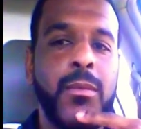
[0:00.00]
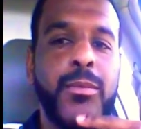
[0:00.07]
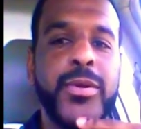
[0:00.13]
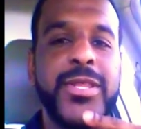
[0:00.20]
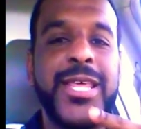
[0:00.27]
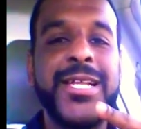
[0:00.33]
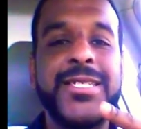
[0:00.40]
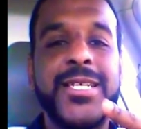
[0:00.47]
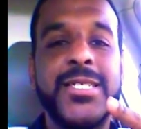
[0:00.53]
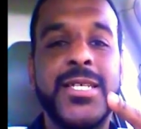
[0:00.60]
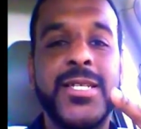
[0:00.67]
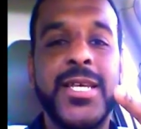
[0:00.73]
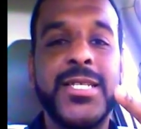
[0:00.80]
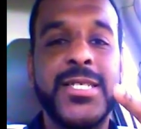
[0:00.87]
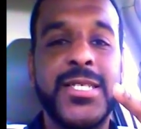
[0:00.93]
But that
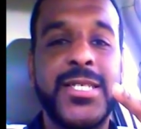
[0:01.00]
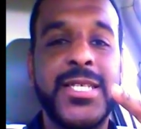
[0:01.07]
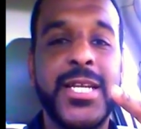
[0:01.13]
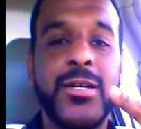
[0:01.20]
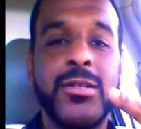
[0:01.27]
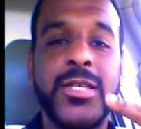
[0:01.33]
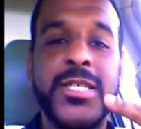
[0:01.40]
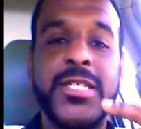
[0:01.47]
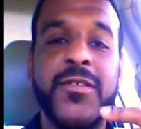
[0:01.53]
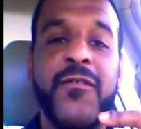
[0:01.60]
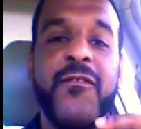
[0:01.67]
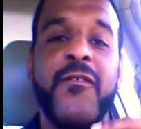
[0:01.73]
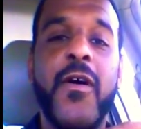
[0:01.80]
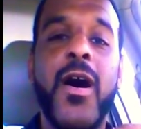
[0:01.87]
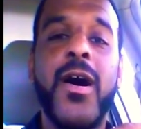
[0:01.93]
doesn't necessarily
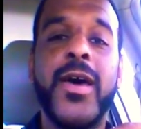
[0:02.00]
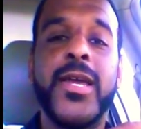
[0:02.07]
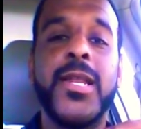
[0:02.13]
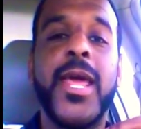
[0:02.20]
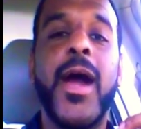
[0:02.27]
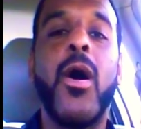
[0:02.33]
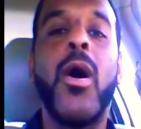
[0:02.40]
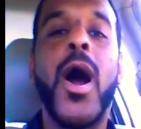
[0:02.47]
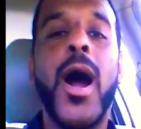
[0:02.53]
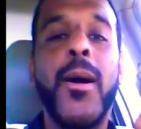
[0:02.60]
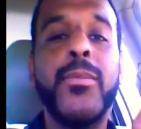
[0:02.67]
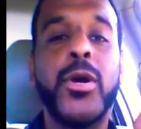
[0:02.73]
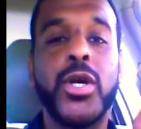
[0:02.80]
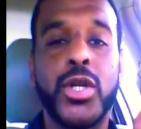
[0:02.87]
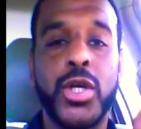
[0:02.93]
define how
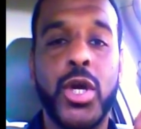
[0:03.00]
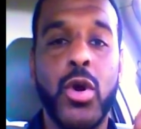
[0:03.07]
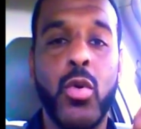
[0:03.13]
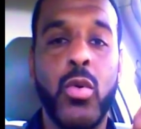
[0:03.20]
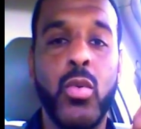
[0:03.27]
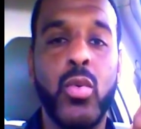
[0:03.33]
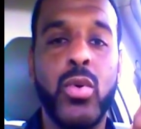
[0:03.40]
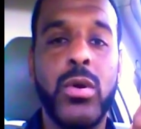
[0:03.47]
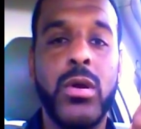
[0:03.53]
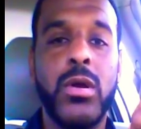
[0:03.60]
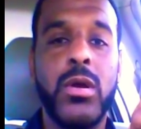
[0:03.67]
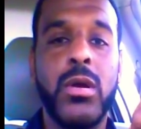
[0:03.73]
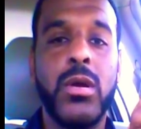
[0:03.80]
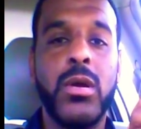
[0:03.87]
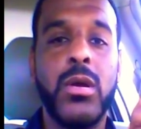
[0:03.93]
I'm going to go
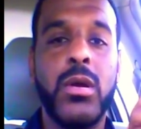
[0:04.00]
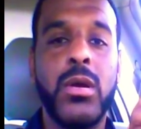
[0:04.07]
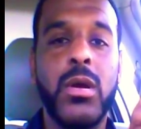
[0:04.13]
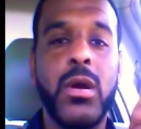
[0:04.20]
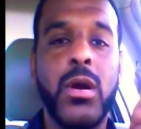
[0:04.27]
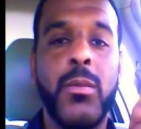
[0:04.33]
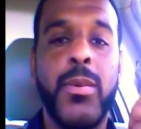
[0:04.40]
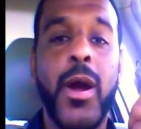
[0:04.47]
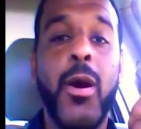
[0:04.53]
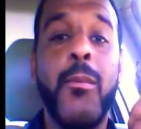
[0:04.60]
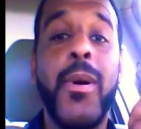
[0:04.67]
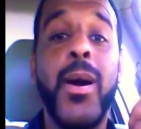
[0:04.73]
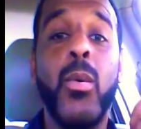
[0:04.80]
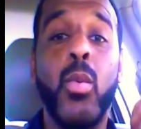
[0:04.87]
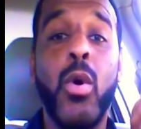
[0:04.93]
about
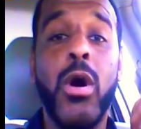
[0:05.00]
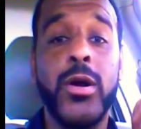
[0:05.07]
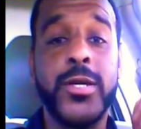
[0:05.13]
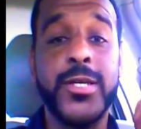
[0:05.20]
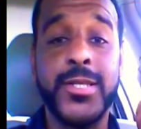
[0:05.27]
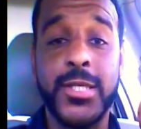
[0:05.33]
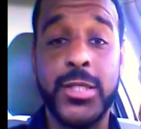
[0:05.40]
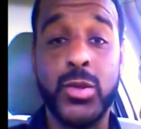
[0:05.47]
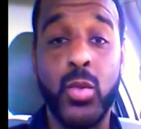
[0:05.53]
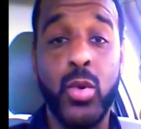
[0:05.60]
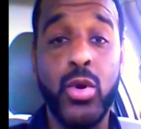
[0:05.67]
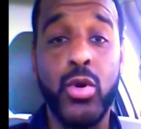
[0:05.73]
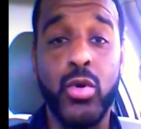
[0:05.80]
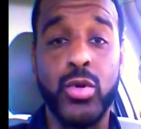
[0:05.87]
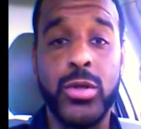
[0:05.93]
my walk in this
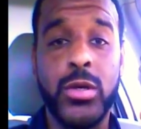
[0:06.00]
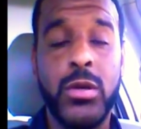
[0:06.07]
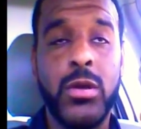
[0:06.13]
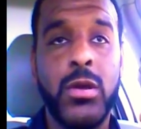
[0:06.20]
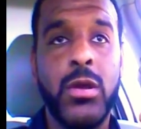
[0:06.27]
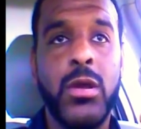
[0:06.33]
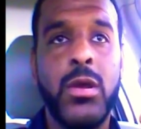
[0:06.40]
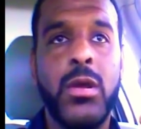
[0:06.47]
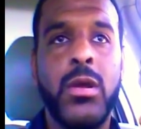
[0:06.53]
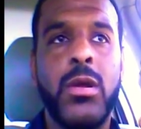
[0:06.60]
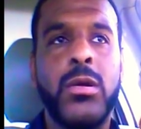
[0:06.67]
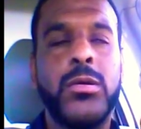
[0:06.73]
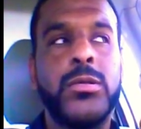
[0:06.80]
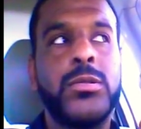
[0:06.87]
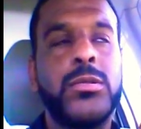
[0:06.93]
world.
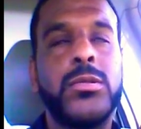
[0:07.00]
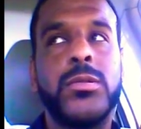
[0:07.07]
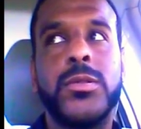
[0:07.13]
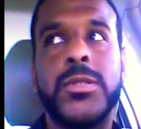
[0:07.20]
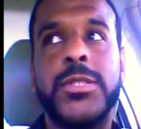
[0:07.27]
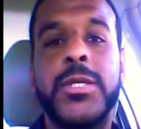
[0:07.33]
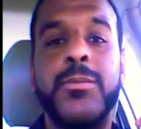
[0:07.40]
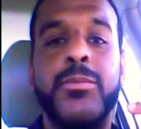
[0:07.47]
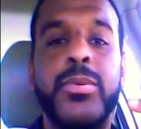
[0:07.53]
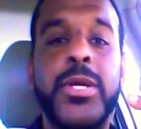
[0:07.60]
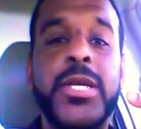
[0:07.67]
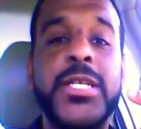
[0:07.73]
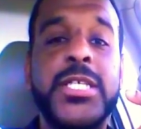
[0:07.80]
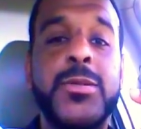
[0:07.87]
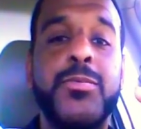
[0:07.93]
To
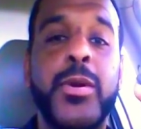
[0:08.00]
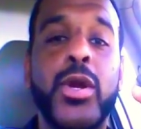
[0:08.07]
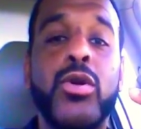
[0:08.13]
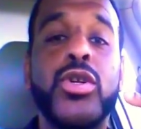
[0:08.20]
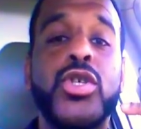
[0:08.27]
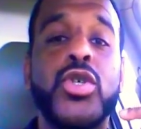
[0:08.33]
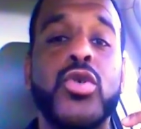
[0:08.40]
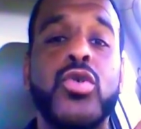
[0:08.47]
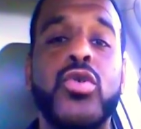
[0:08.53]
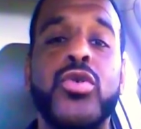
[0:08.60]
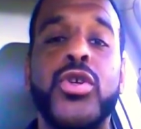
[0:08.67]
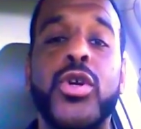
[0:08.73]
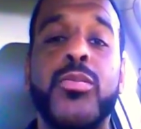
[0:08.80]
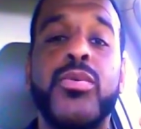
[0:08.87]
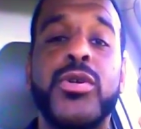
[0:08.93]
be spiritual,
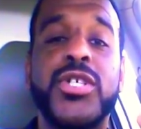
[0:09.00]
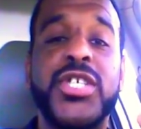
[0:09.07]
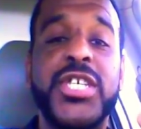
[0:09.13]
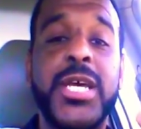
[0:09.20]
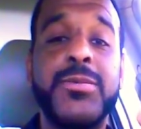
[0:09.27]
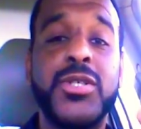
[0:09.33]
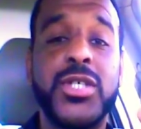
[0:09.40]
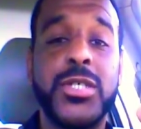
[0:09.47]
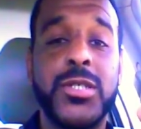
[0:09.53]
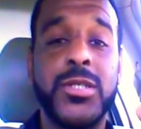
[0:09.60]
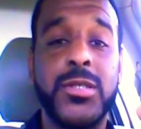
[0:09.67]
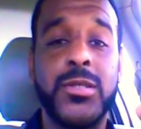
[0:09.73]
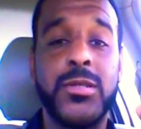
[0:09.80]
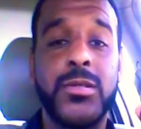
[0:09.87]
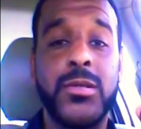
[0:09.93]
your
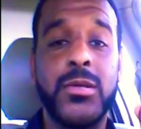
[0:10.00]
perception